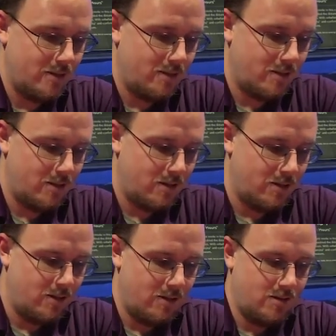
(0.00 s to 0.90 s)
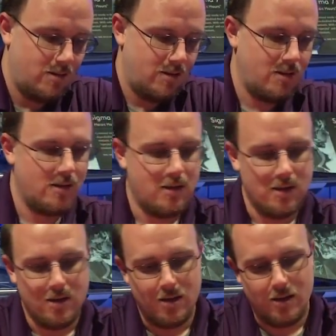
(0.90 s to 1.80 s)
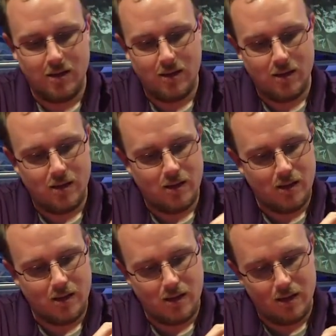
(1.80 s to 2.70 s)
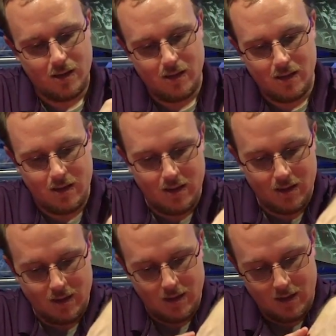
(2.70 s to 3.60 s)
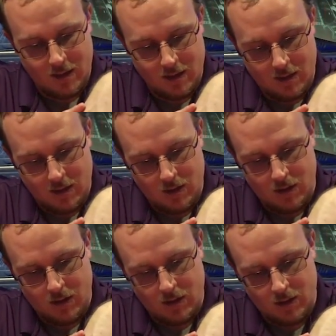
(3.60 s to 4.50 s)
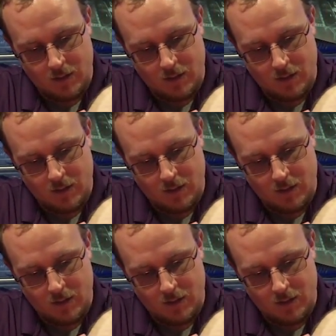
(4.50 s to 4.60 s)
No one is speaking in this clip.